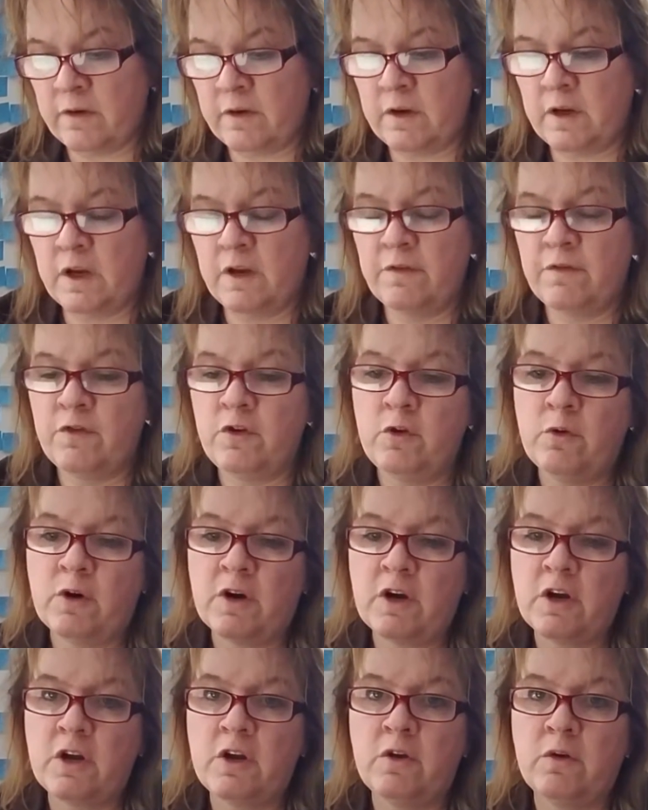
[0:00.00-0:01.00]
if you are
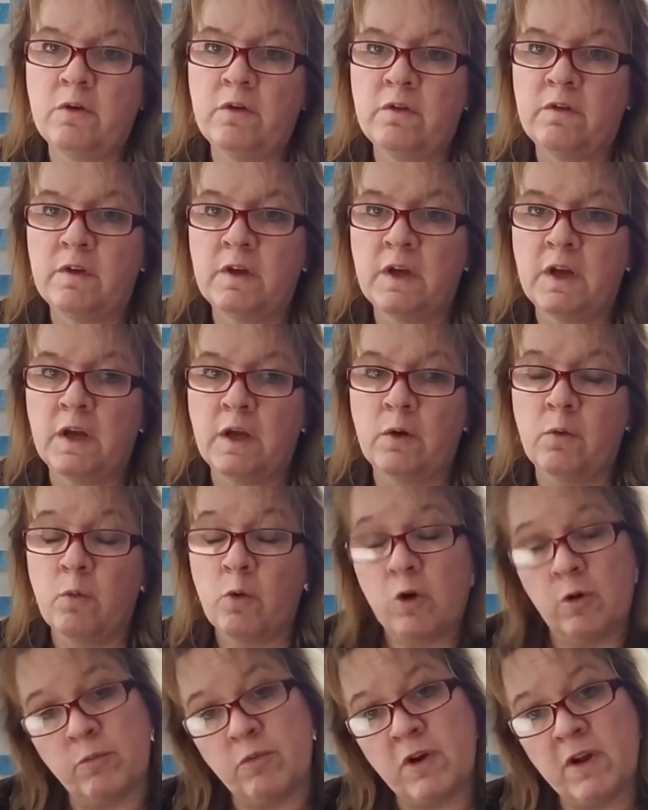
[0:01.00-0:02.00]
using
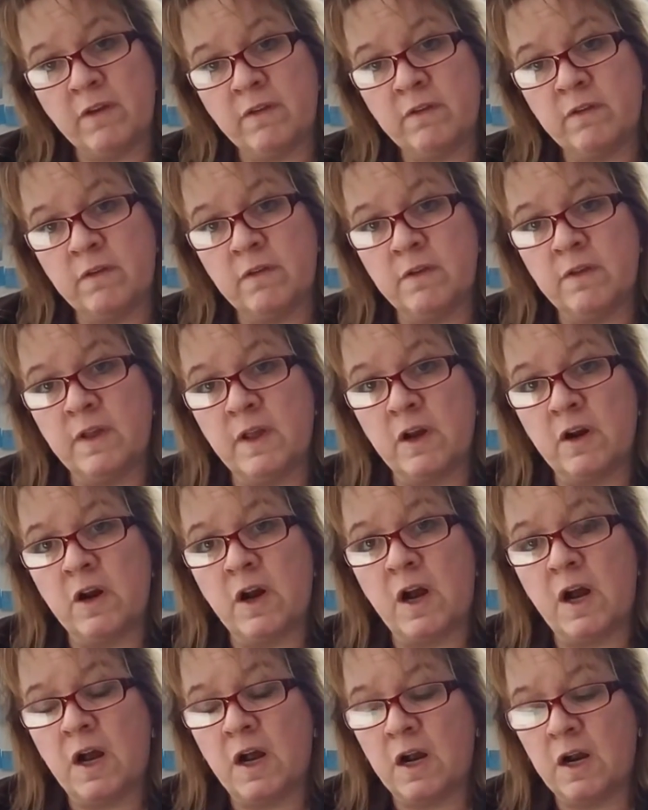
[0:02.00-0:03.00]
WordPress, the
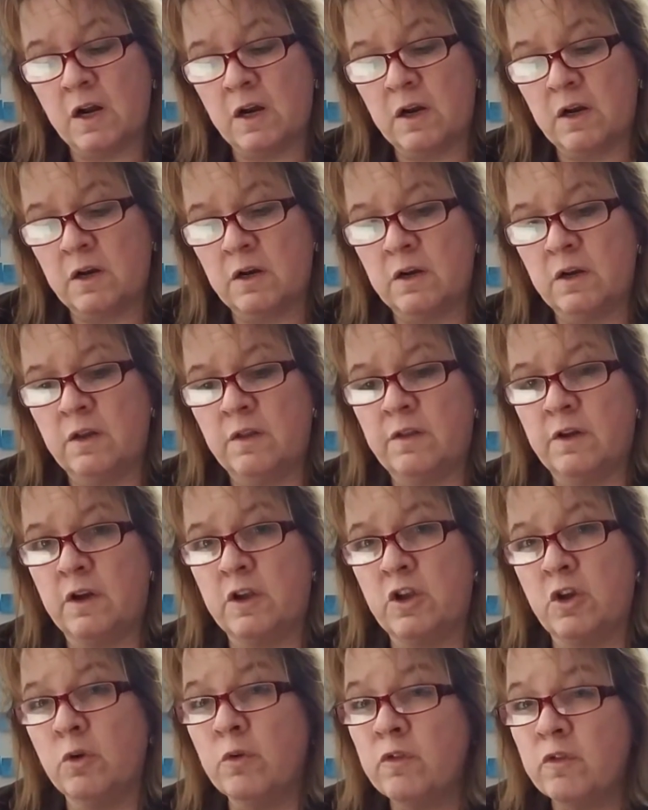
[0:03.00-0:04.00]

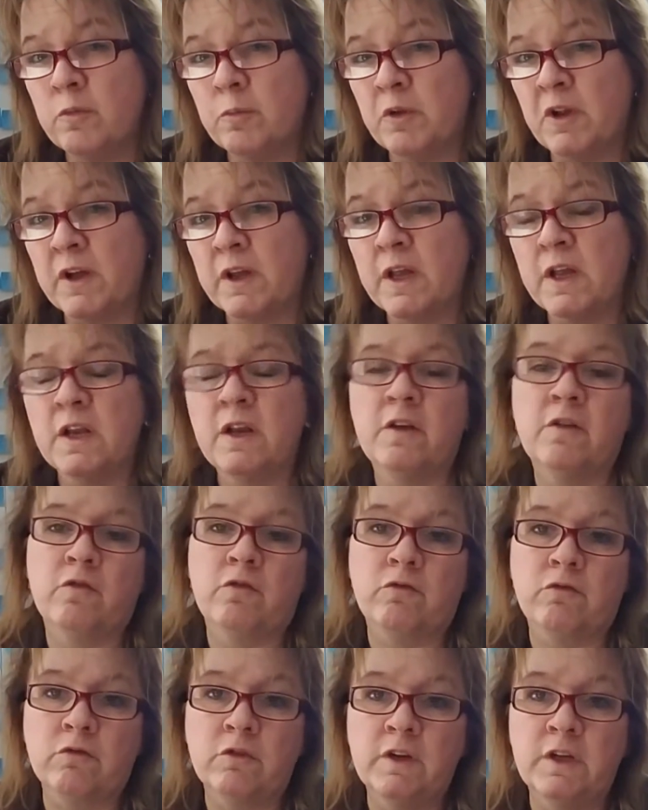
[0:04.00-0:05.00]
Yoast plugin is
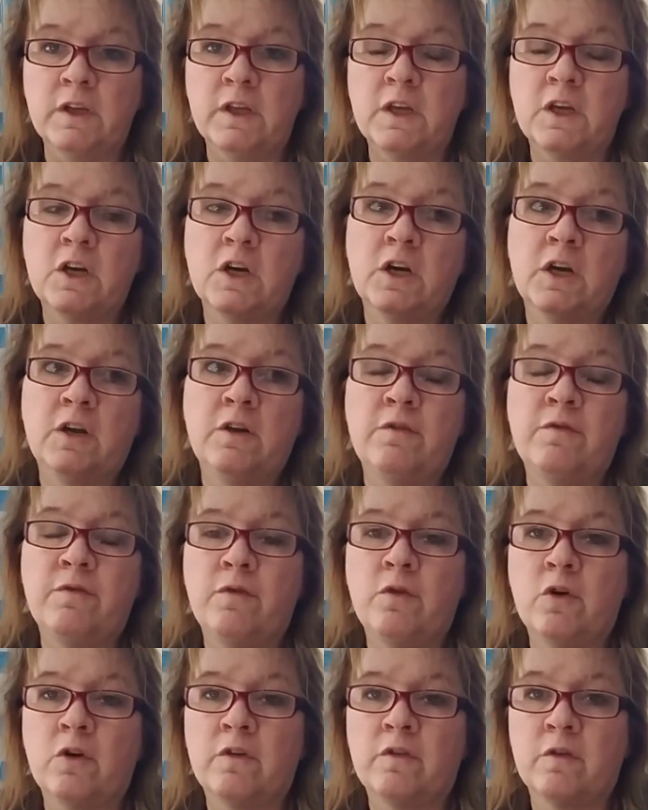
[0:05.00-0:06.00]
really good
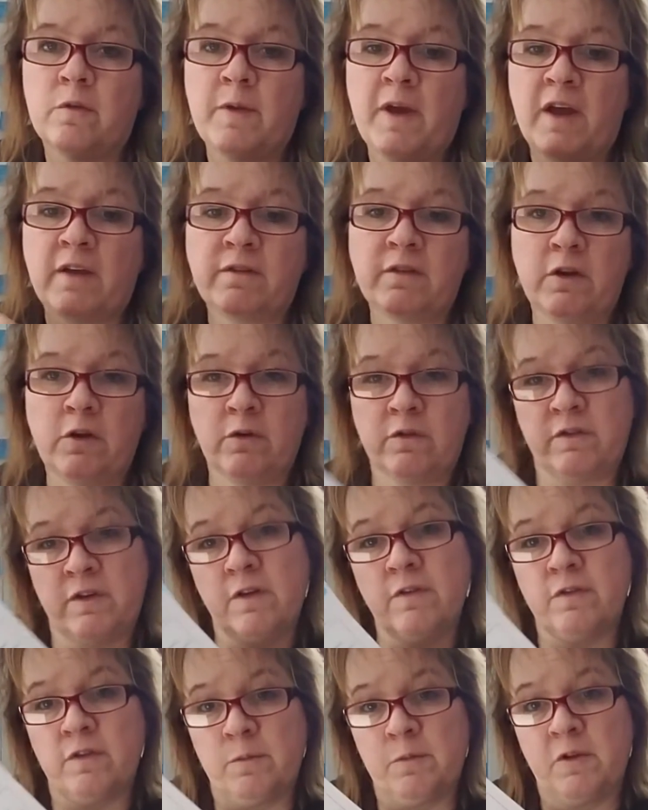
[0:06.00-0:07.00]
for some SEO
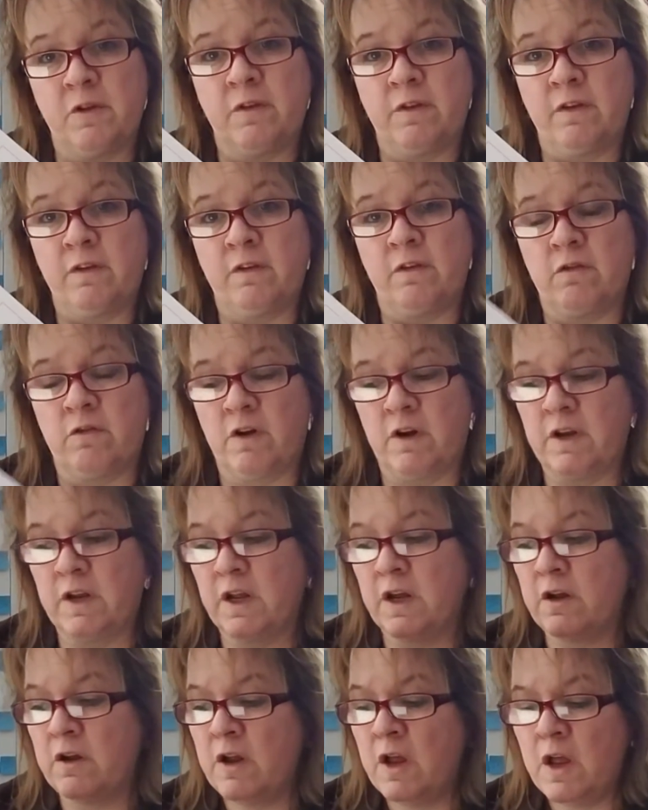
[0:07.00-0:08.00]
stuff, some of the things that are on
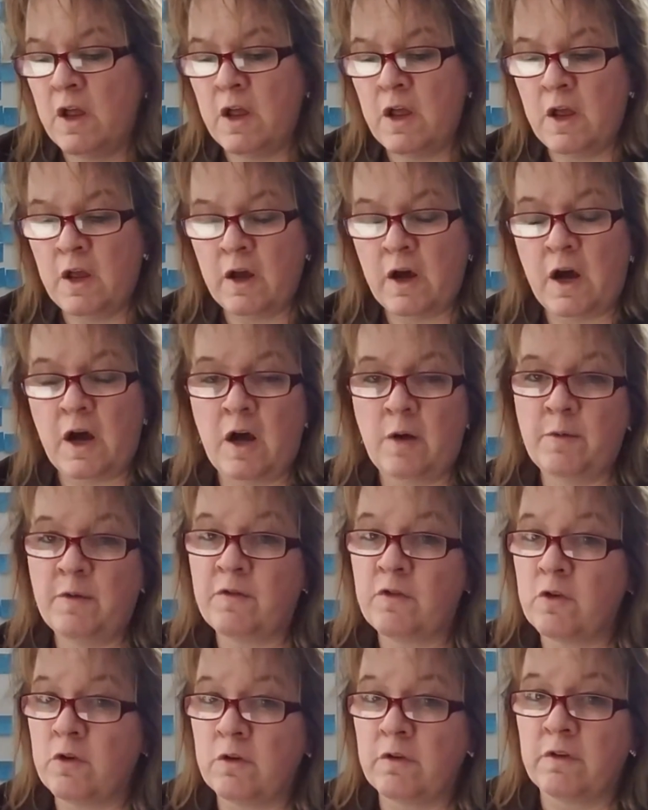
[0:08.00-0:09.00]
here. If
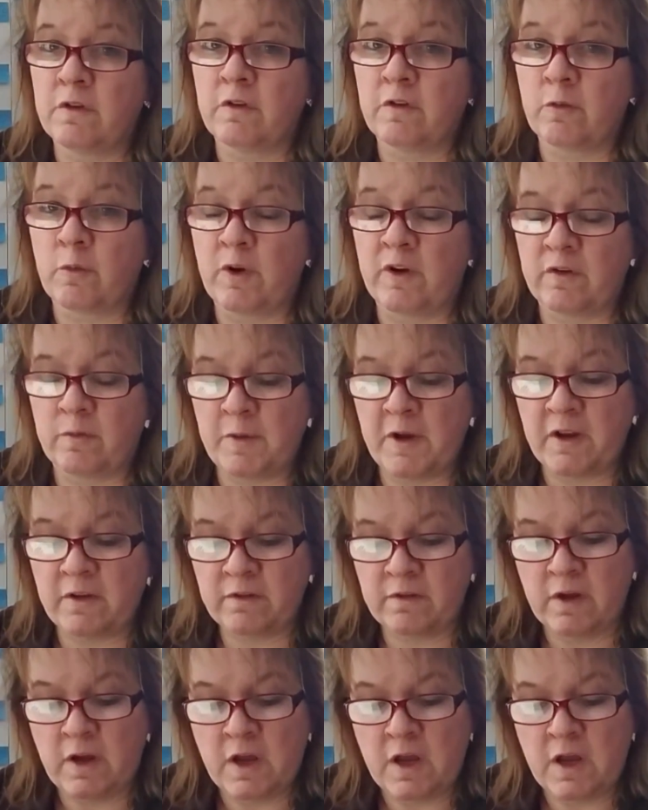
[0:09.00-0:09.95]
you're using Squarespace,